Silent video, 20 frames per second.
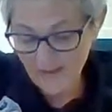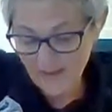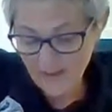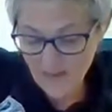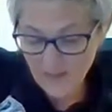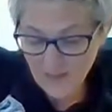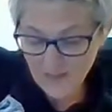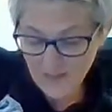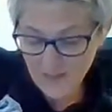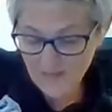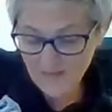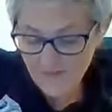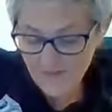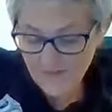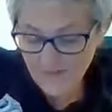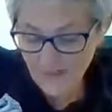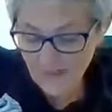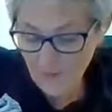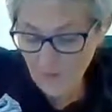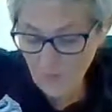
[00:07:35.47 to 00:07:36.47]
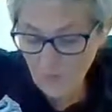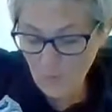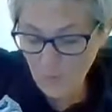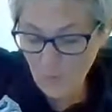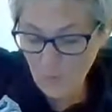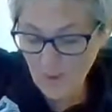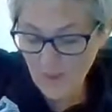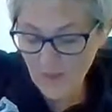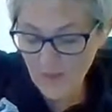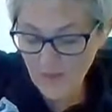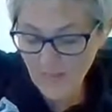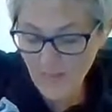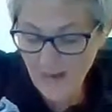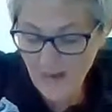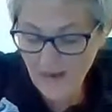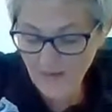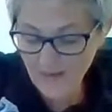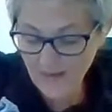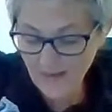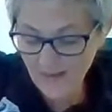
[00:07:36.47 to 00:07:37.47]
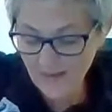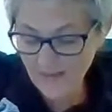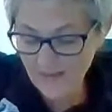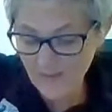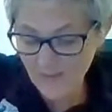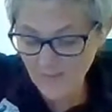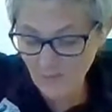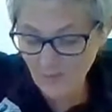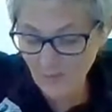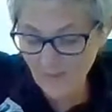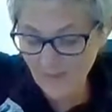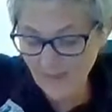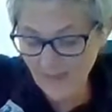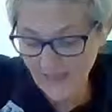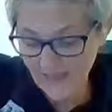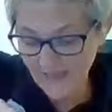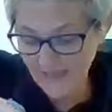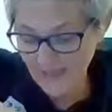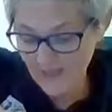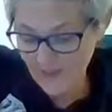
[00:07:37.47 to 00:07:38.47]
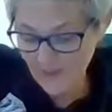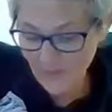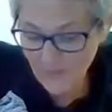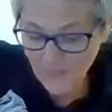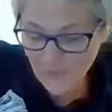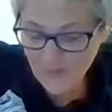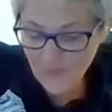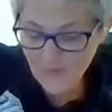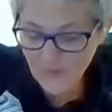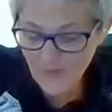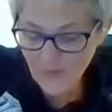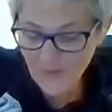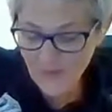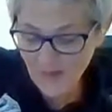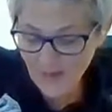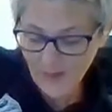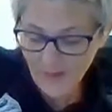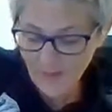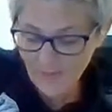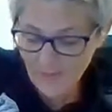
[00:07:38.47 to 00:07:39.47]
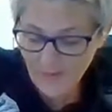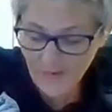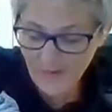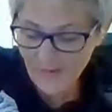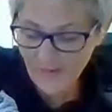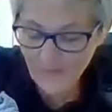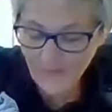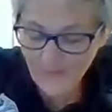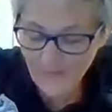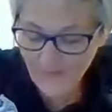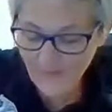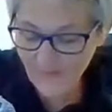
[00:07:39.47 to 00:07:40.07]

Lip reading: I shouldn't have said a word about it because normally I get super smooth caramel.